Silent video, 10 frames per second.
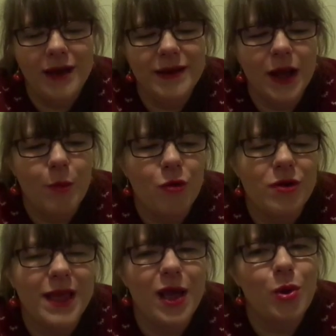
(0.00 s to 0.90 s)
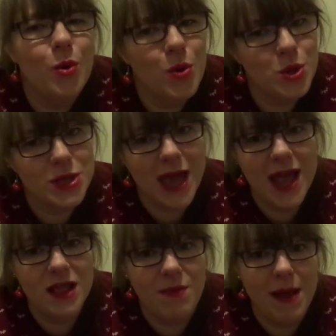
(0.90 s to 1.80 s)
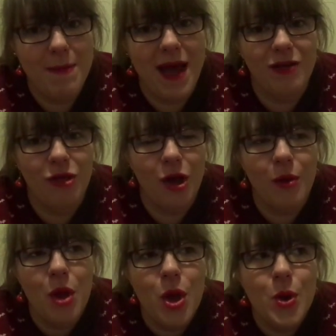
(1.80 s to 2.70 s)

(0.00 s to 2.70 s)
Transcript: I did come across a gorgeous Kate Spade bag though,